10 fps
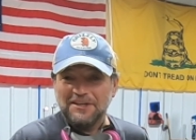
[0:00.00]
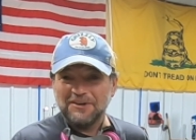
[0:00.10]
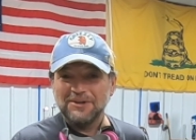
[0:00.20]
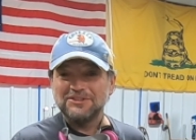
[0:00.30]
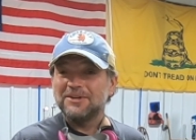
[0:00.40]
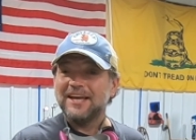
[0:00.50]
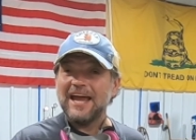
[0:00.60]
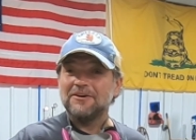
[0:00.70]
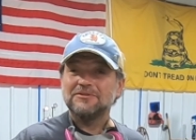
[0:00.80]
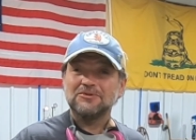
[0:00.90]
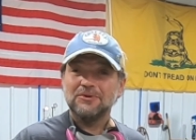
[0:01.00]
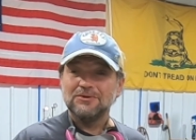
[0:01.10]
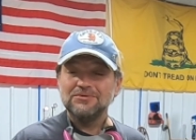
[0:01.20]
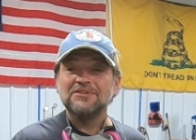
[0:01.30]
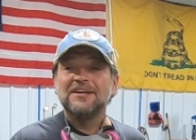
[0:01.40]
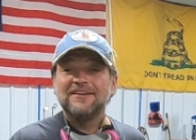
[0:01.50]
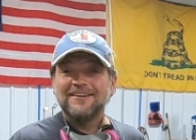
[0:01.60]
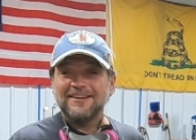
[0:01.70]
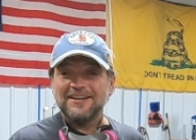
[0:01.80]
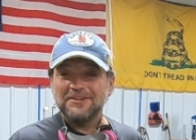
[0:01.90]
encourage you to count the screws
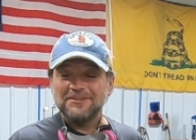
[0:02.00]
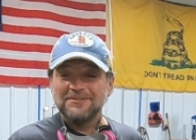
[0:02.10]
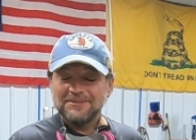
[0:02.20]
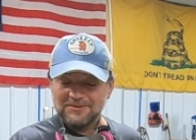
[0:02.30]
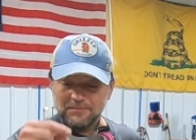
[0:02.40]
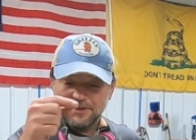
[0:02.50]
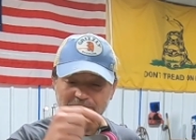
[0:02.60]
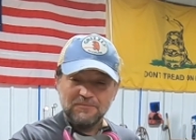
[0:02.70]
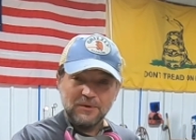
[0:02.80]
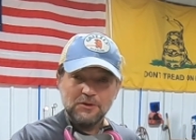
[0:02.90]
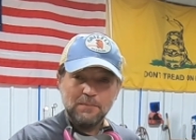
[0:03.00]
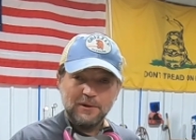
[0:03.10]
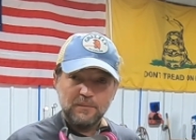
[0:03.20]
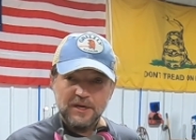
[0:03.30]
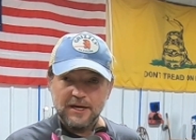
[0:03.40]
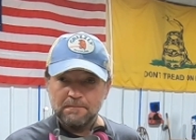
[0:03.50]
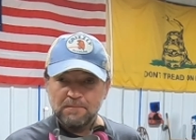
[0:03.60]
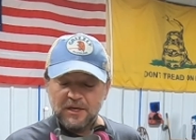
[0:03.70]
uh, when you put them in.